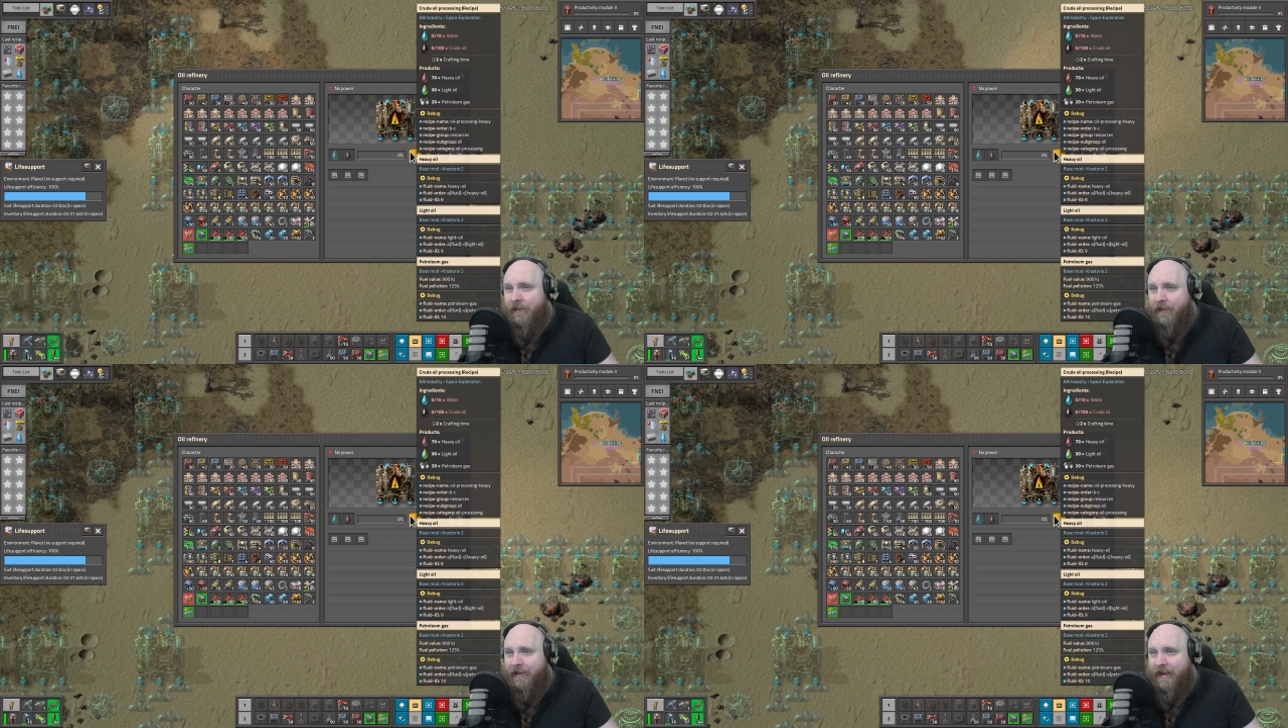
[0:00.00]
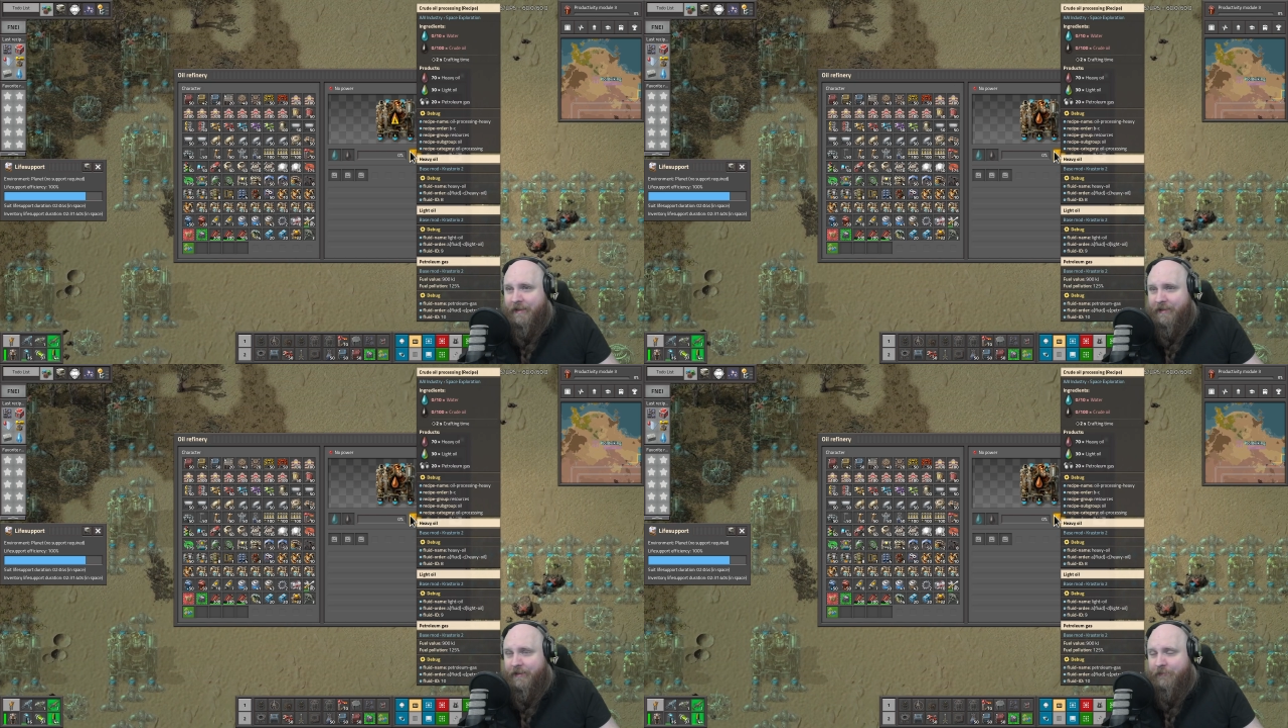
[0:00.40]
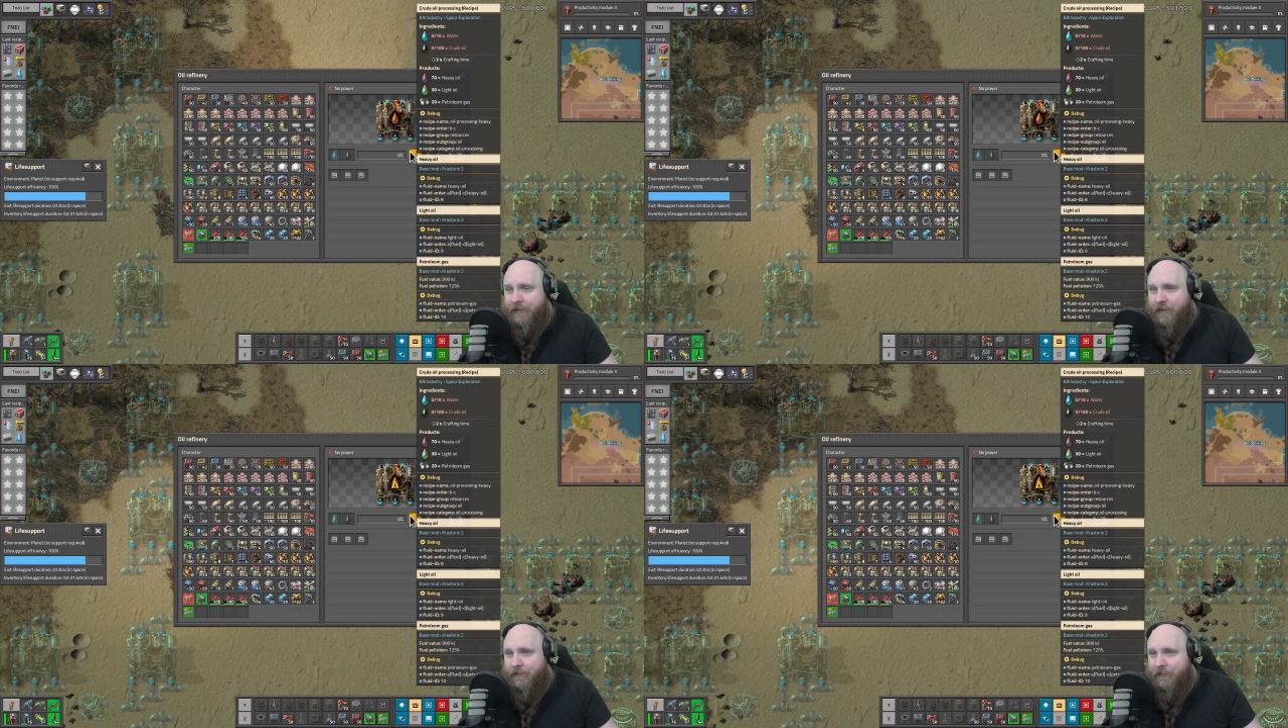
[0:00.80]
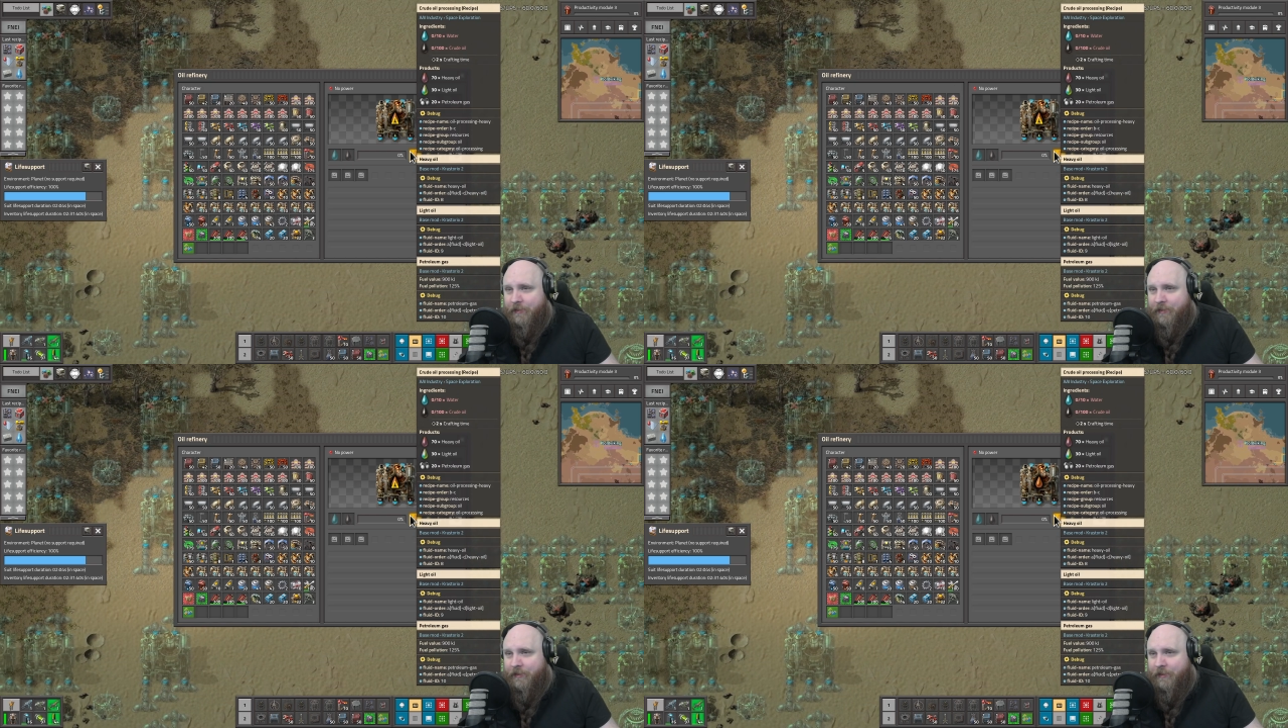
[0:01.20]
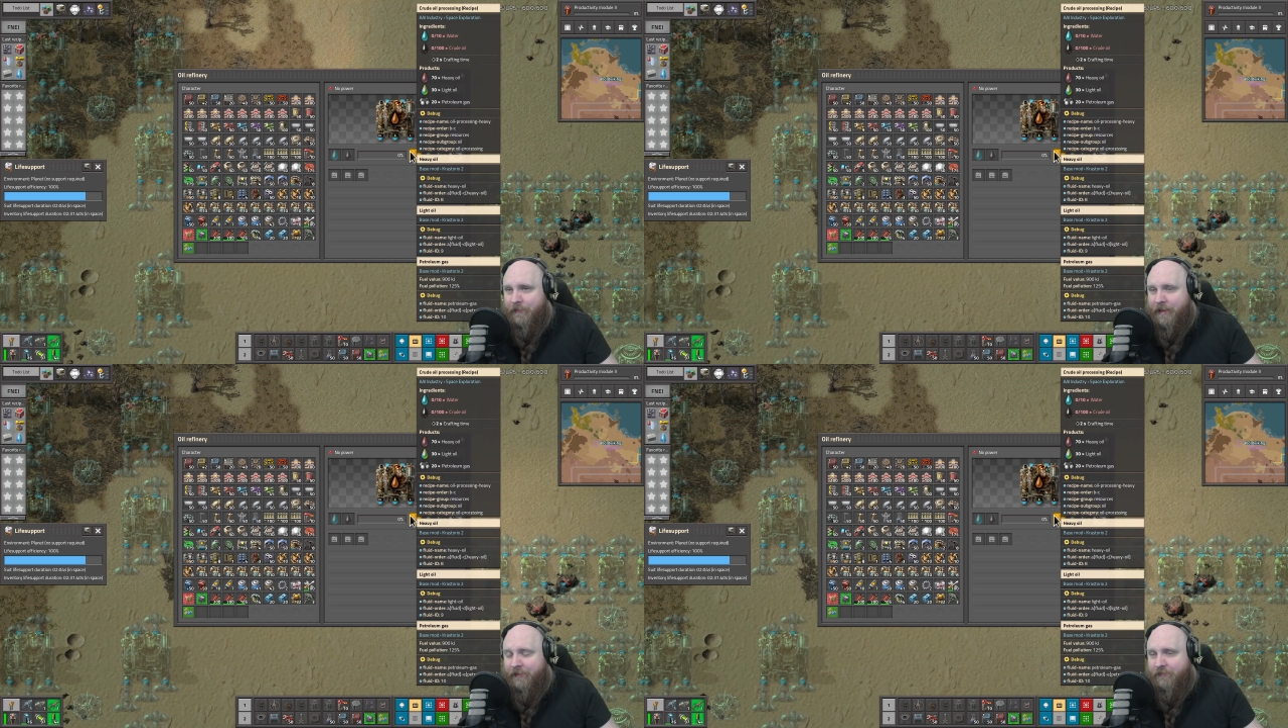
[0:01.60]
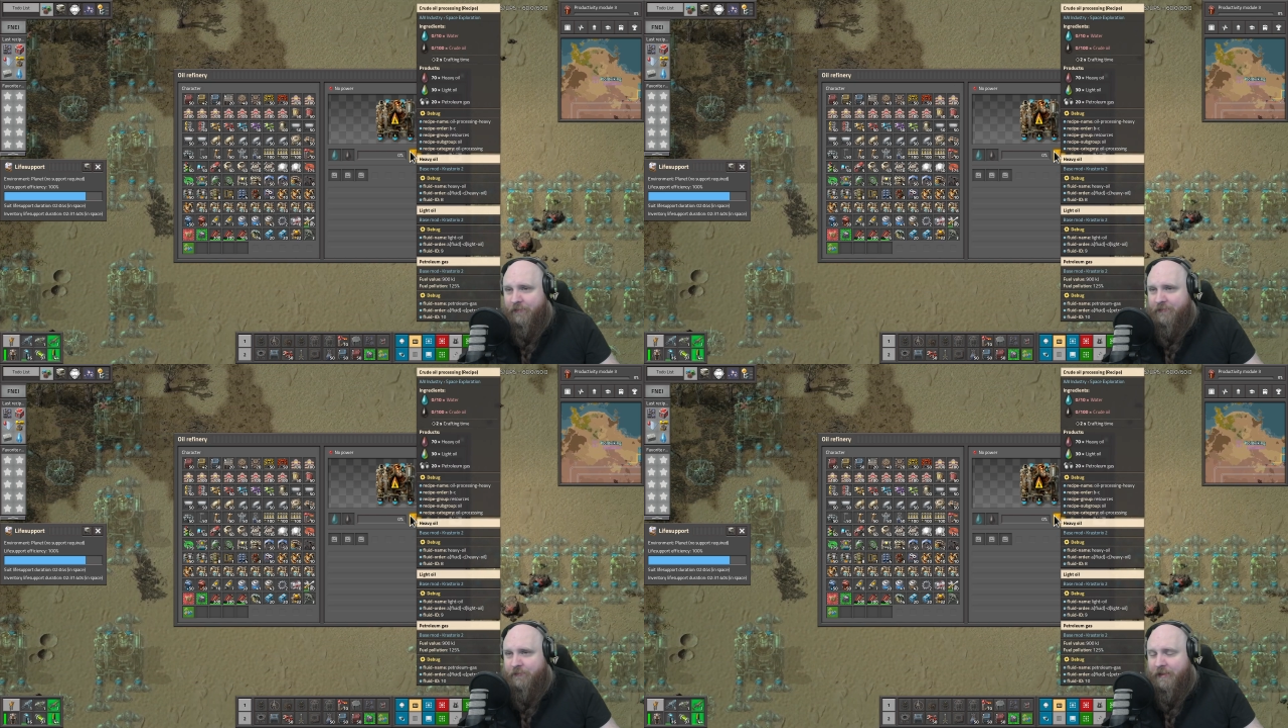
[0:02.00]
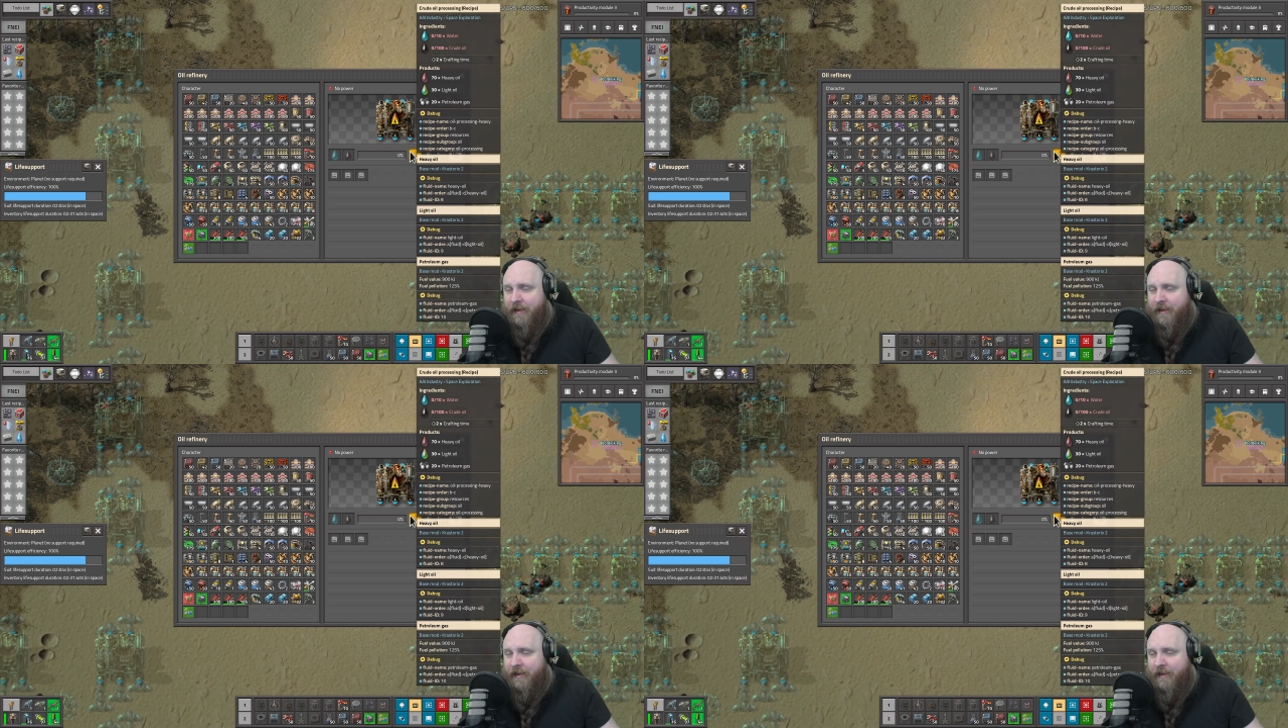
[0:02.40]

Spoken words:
Okay, here we go. At the crafting speed,